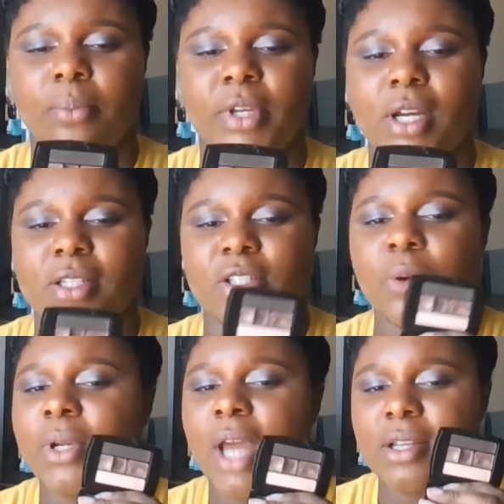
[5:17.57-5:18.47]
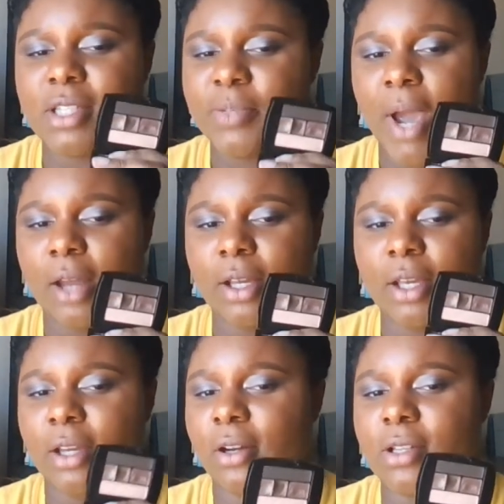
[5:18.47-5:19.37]
because no one has this
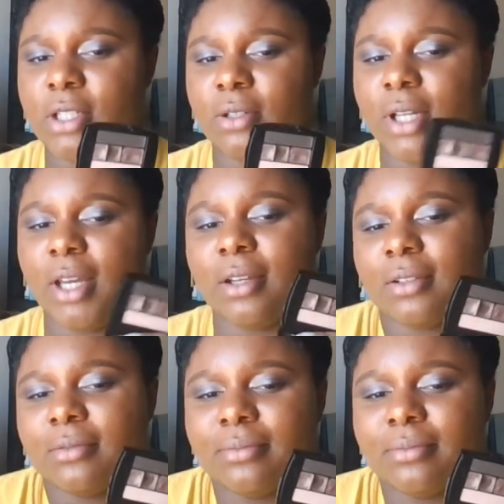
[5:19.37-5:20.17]
palette, and also like